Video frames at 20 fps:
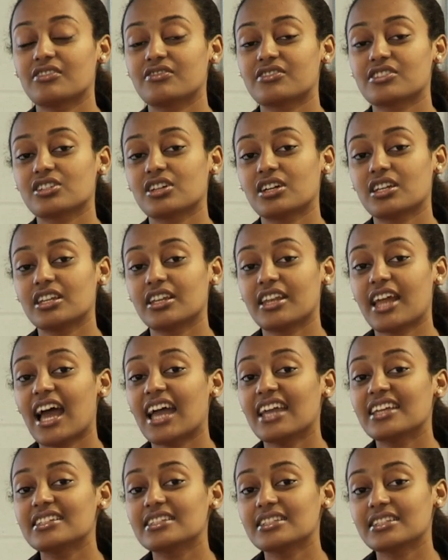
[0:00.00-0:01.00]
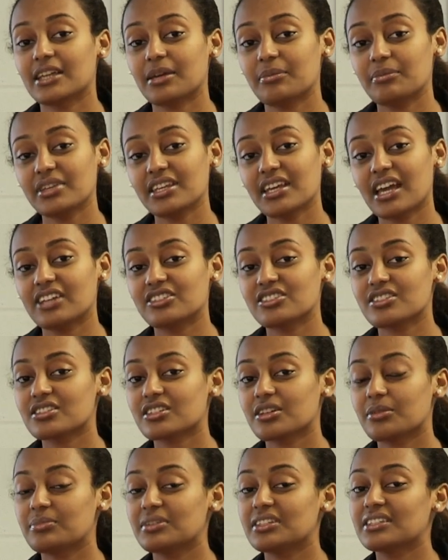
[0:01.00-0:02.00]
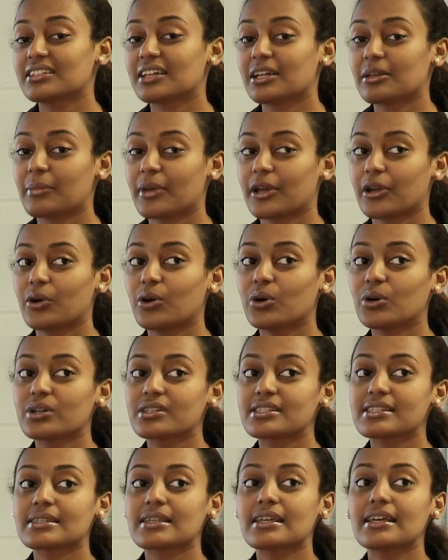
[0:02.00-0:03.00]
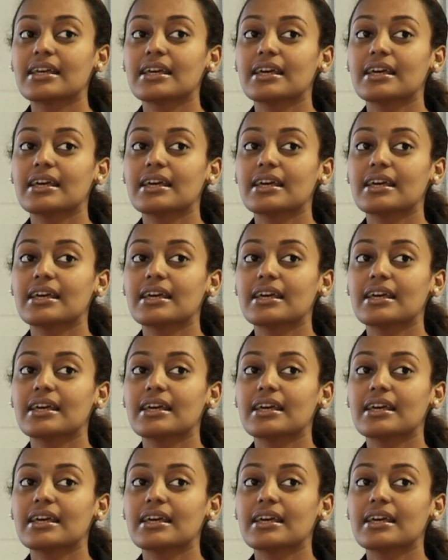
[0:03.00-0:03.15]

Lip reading: I've studied ITMB. I just completed my course